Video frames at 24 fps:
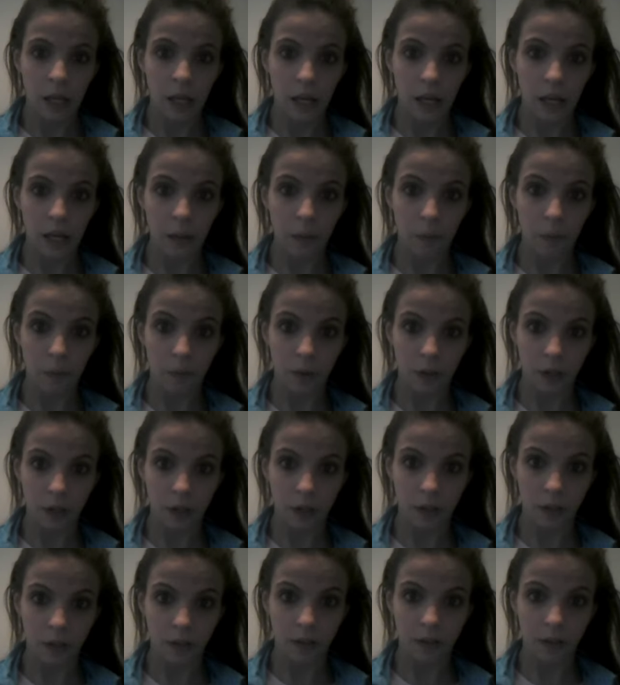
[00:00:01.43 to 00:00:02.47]
Hi
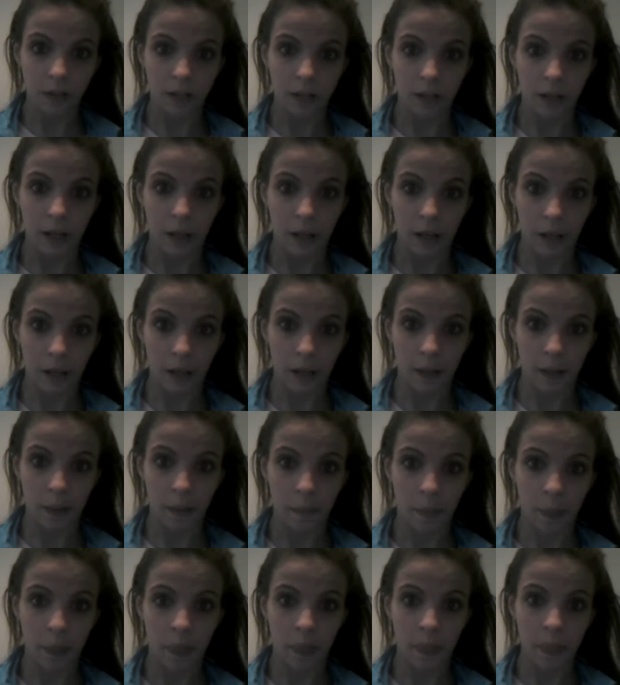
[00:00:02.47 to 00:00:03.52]
world.
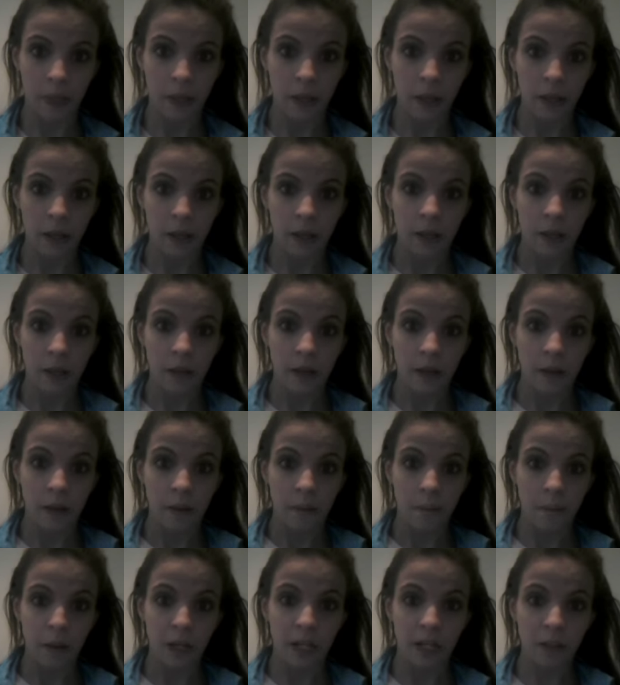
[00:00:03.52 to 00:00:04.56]

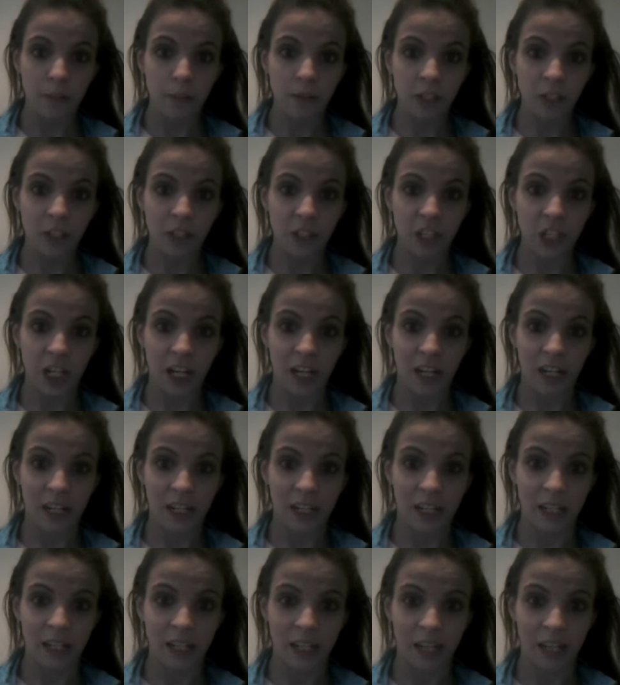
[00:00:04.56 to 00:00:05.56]
My name is Jenna